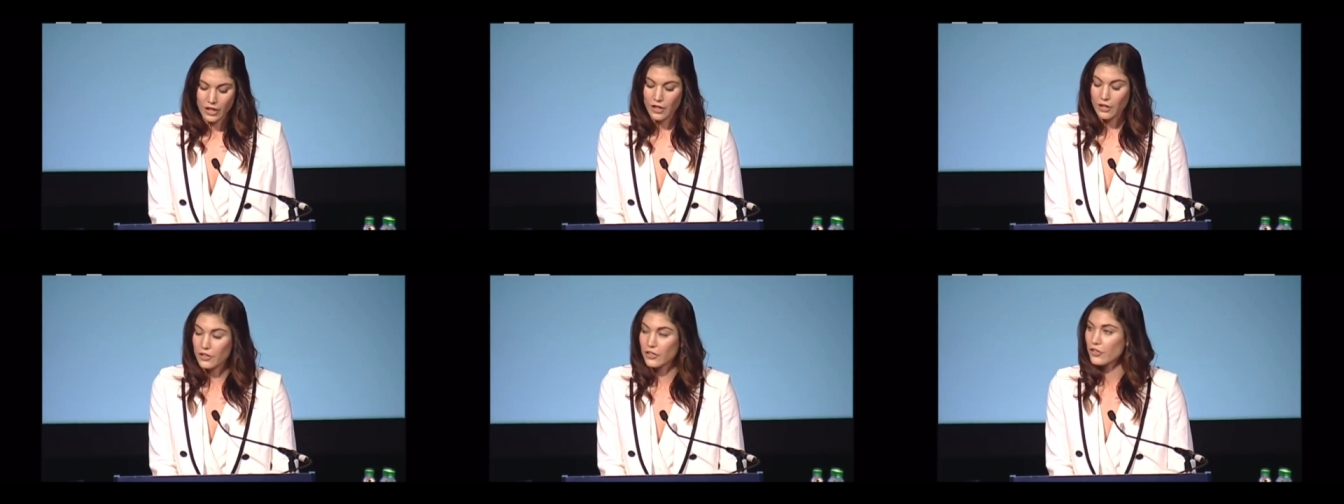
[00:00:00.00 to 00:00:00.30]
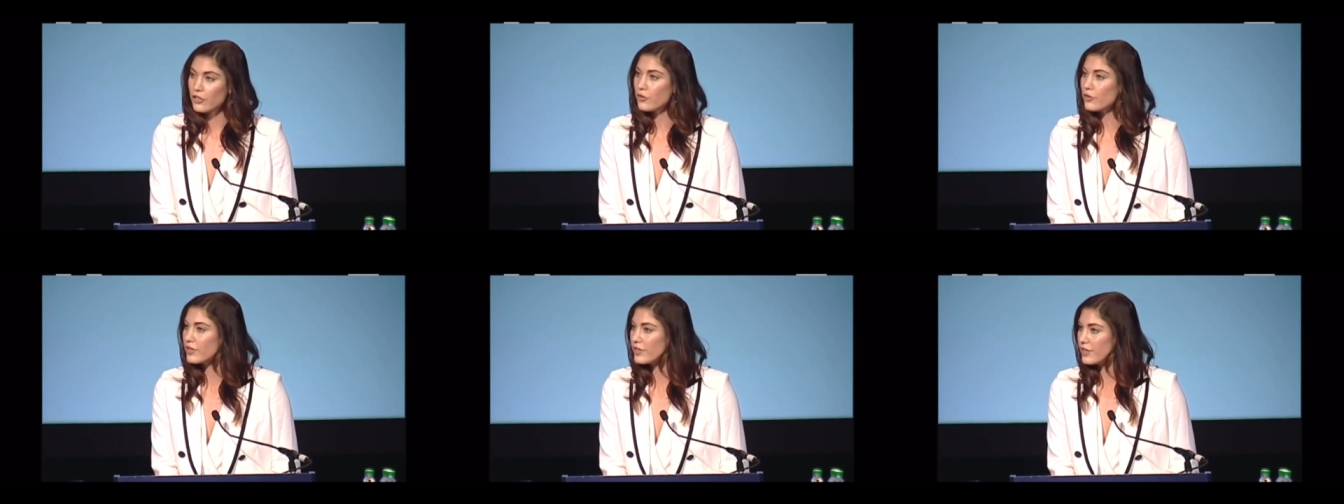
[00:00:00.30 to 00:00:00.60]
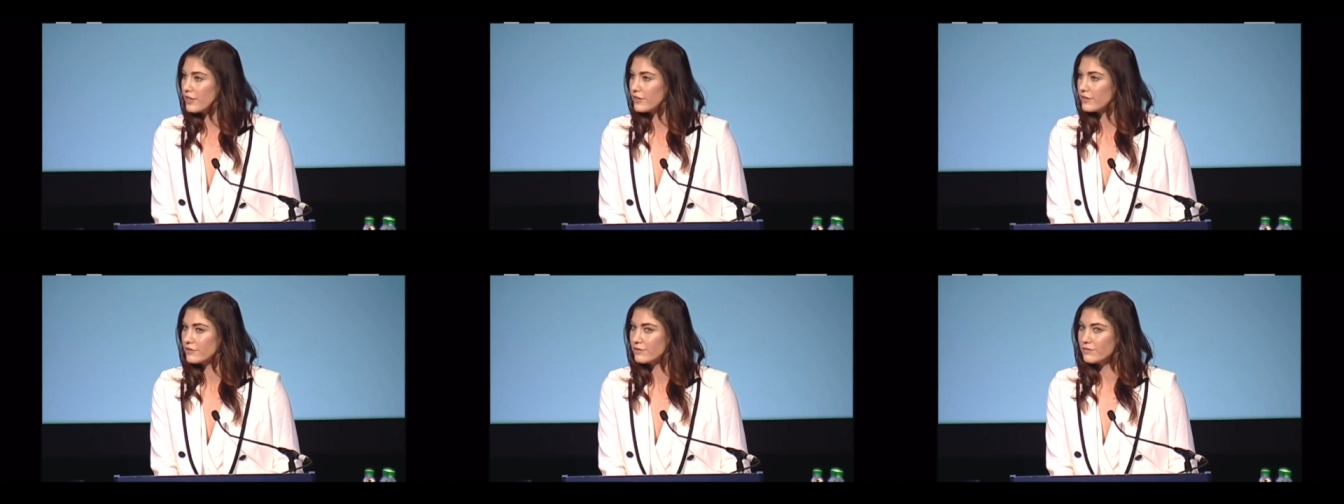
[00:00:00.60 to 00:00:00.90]
our youth,
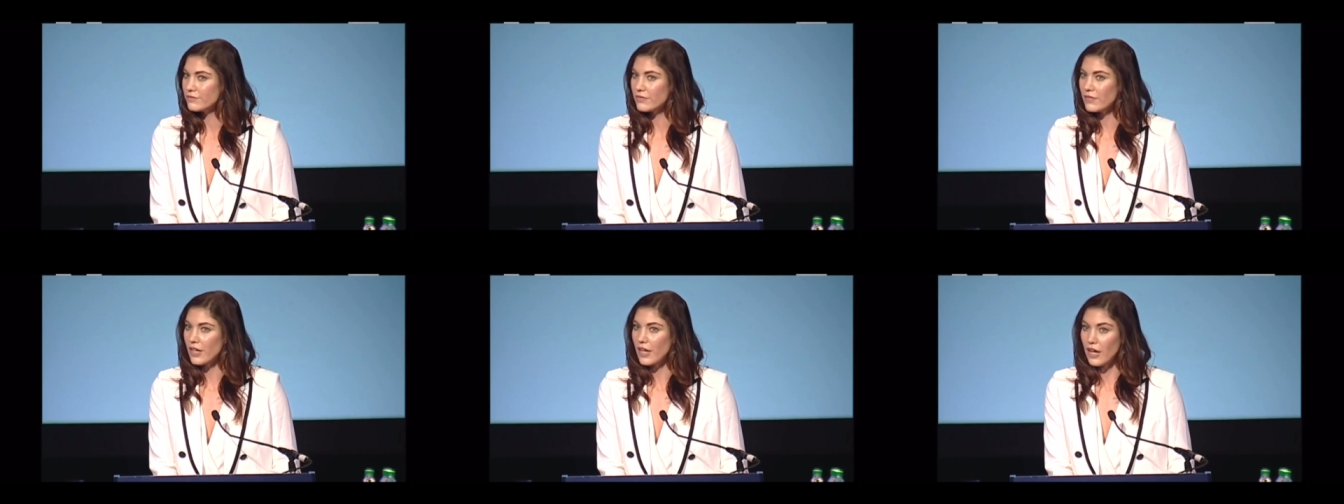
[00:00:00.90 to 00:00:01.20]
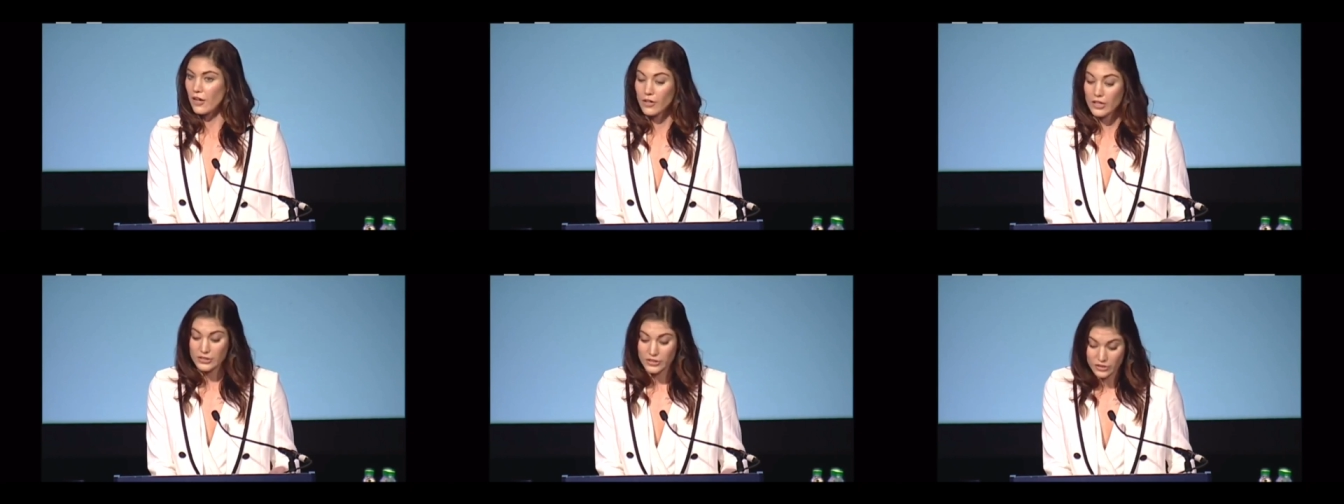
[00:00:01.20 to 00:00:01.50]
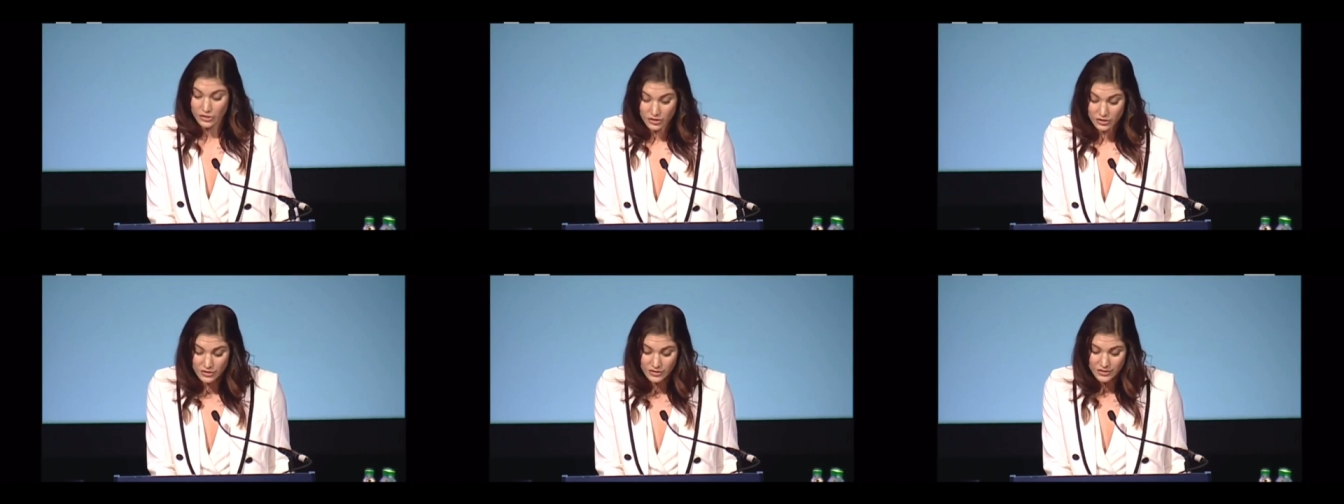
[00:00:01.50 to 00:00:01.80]
our
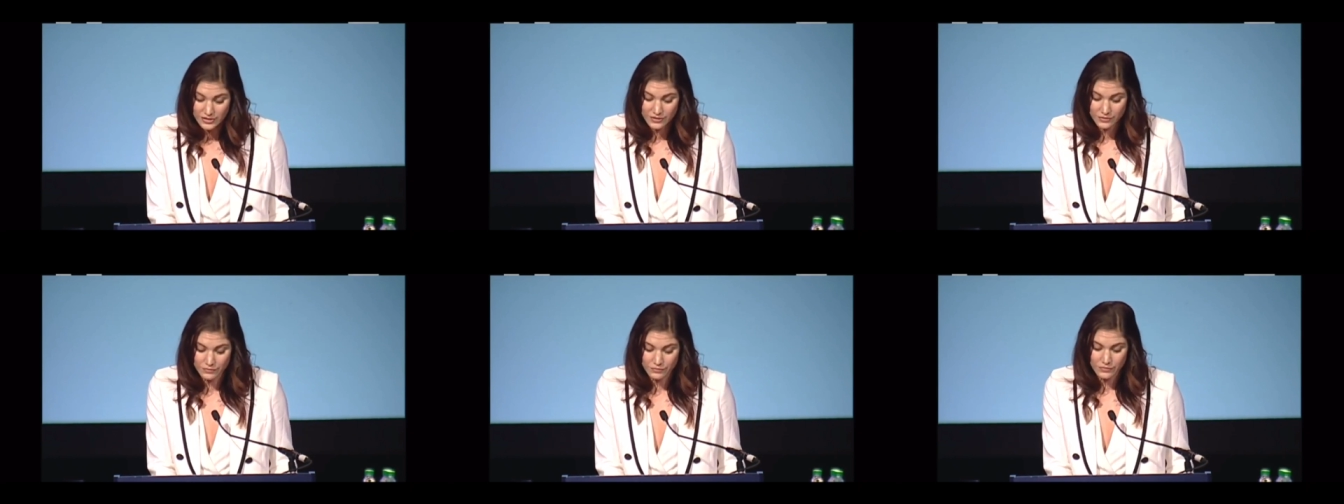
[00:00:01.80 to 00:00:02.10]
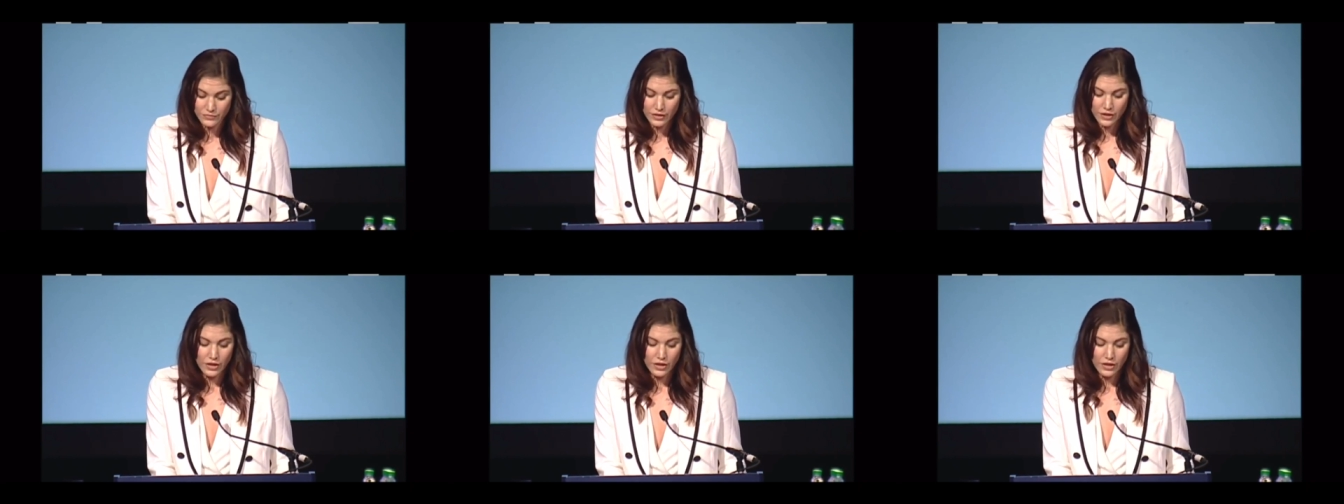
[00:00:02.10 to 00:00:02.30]
adults,